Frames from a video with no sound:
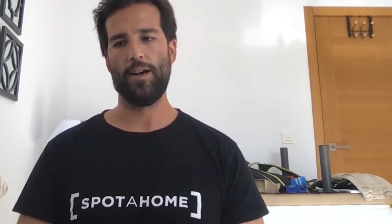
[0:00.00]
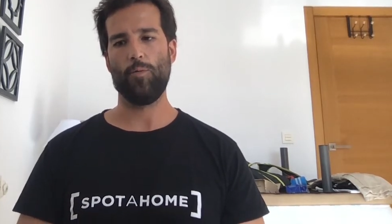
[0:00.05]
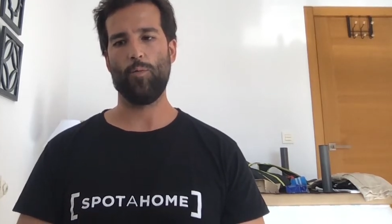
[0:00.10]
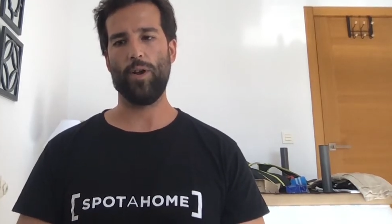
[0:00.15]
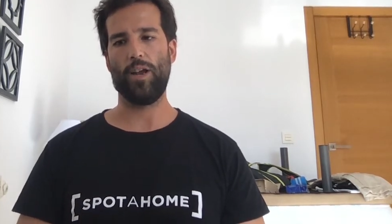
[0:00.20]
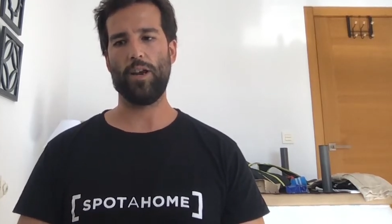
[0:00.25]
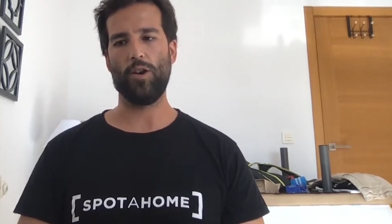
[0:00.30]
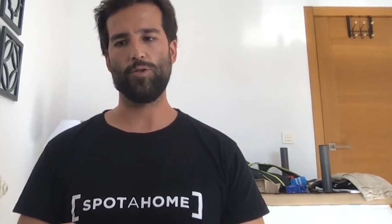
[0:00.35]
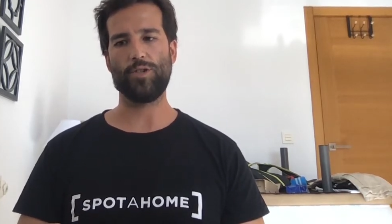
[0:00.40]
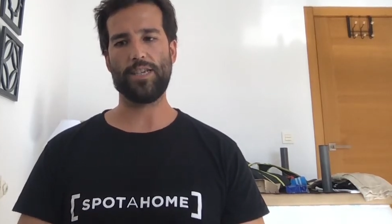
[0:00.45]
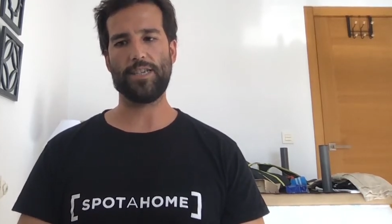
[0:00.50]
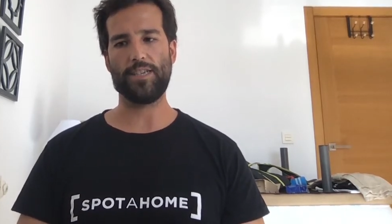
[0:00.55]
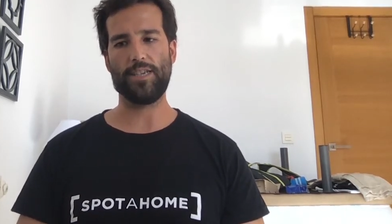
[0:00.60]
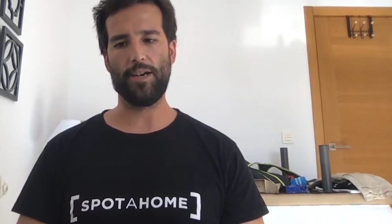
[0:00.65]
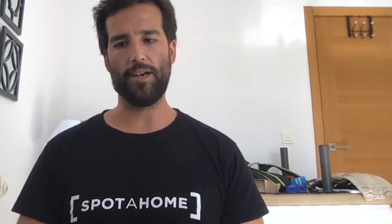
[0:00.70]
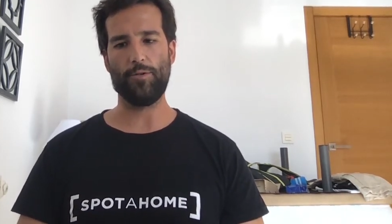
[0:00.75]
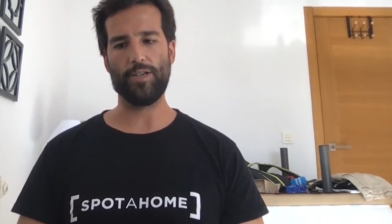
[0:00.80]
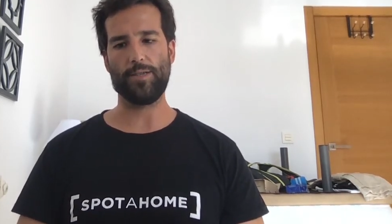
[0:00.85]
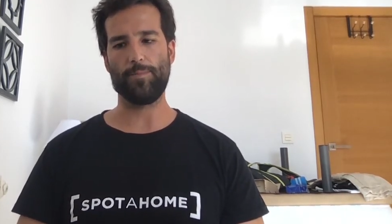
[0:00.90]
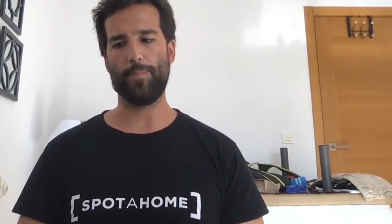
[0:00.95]
we closed a
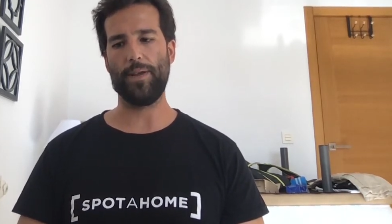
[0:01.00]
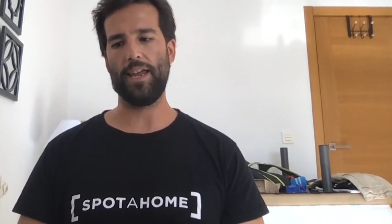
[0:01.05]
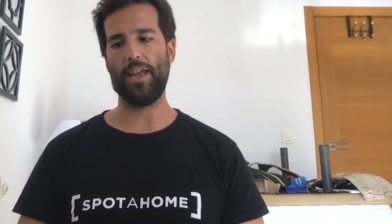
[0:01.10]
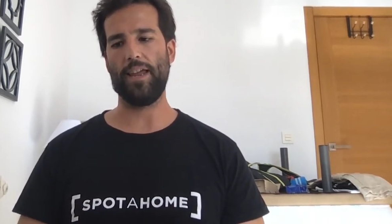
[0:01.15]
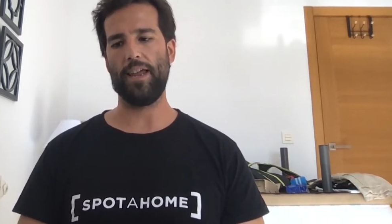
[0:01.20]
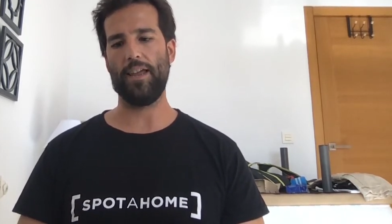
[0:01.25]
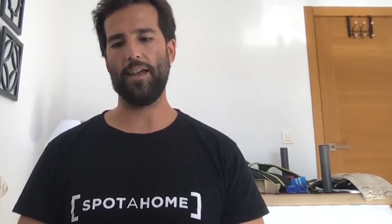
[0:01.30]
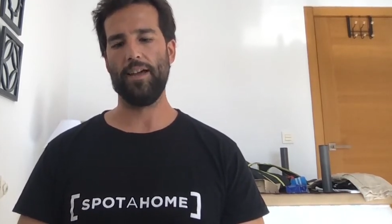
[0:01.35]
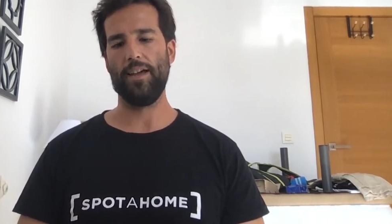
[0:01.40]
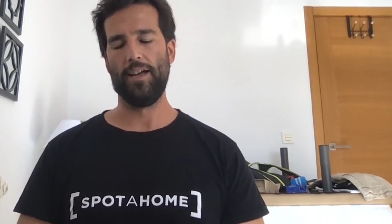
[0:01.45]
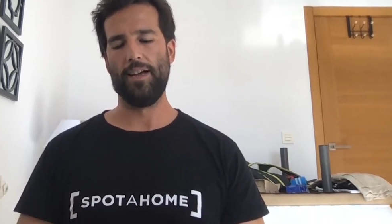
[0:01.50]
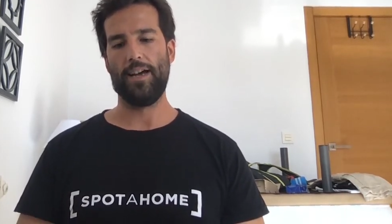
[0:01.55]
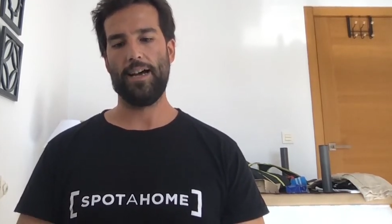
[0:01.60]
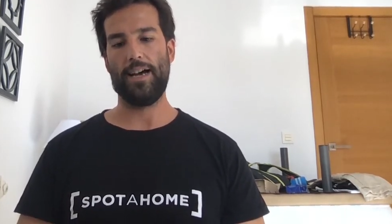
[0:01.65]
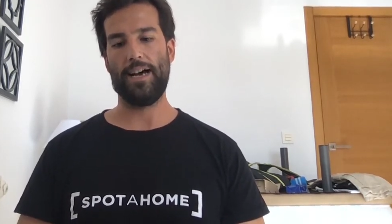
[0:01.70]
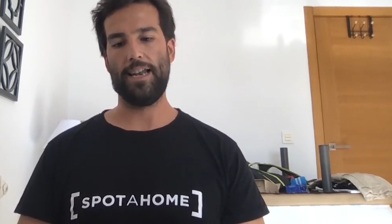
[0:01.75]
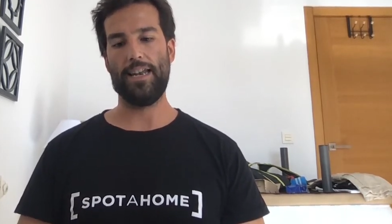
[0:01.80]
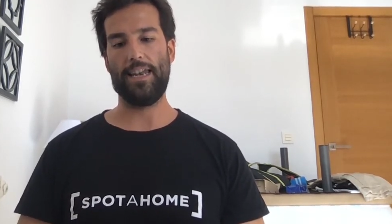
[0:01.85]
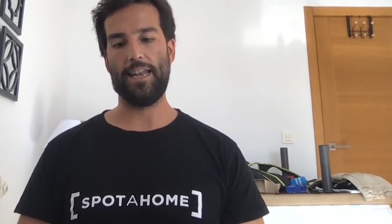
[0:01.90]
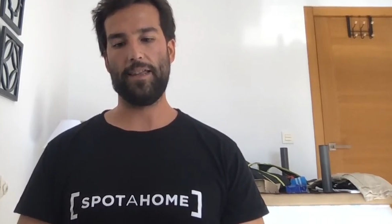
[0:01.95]
Series B
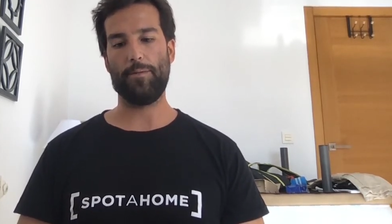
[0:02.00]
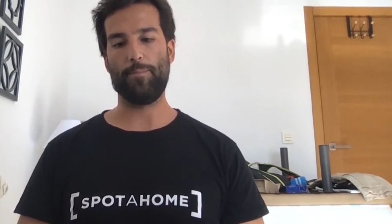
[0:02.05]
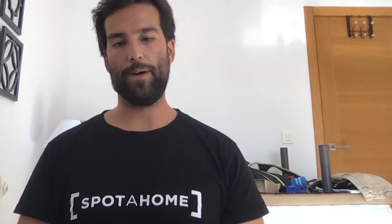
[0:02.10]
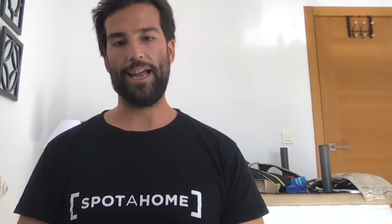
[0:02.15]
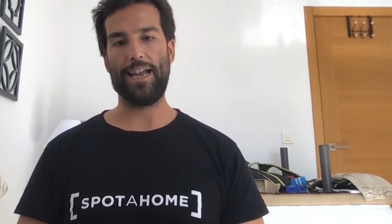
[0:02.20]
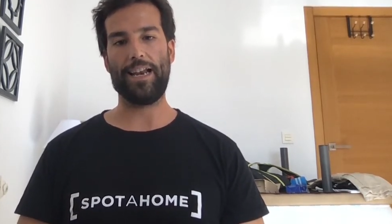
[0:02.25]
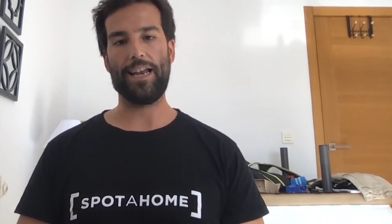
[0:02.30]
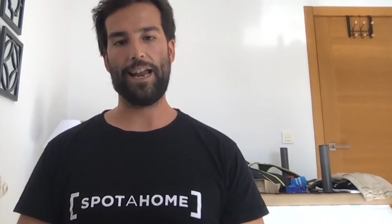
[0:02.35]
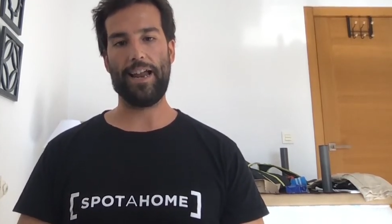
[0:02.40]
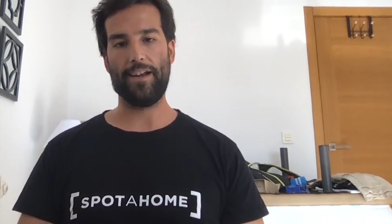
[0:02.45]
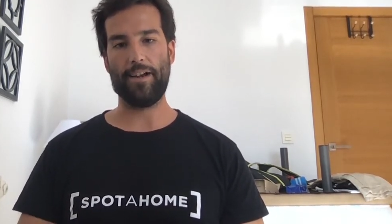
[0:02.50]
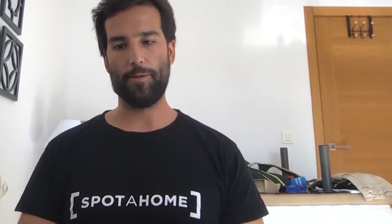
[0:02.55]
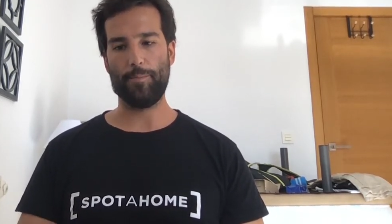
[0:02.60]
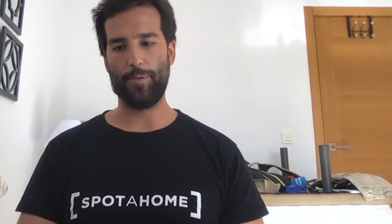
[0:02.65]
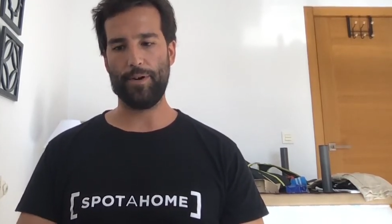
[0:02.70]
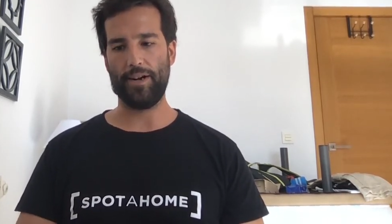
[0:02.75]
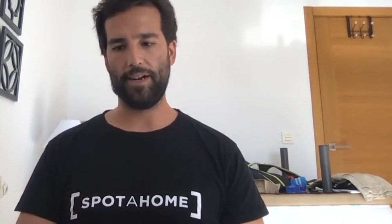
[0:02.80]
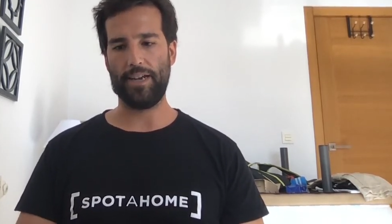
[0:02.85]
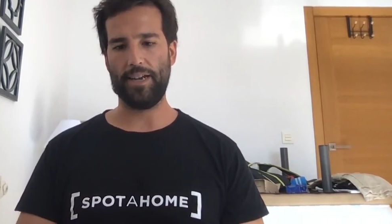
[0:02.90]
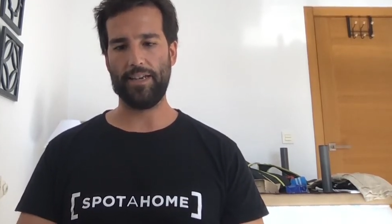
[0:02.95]
led by Kleiner
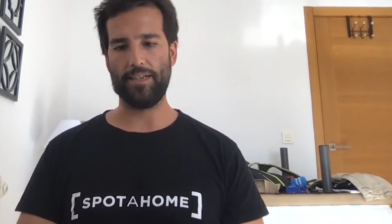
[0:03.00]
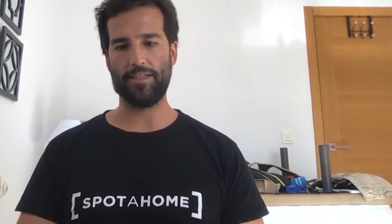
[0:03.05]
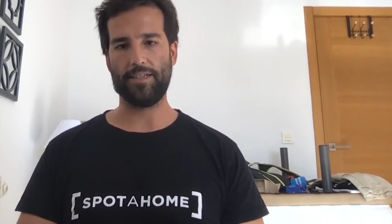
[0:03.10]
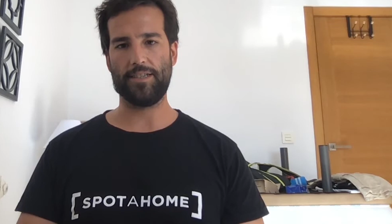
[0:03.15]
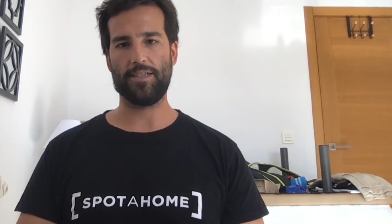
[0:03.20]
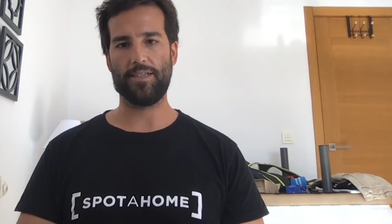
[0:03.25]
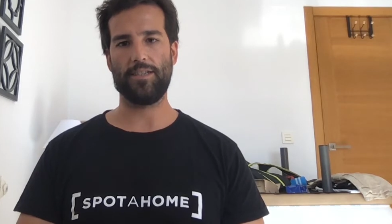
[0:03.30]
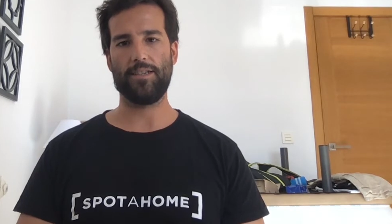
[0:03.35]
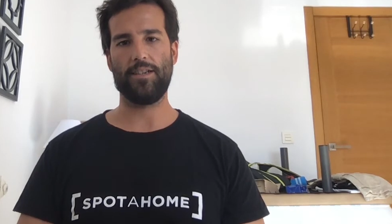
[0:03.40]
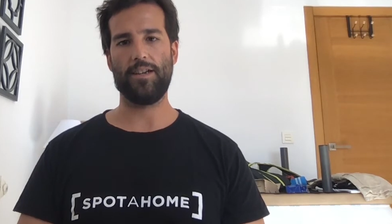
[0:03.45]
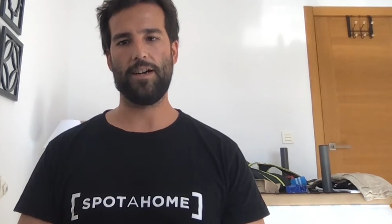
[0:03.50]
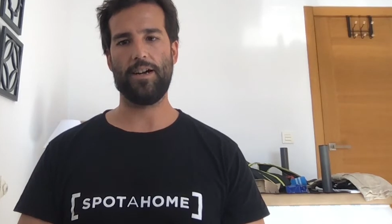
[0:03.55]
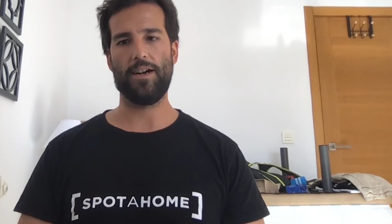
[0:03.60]
Perkins.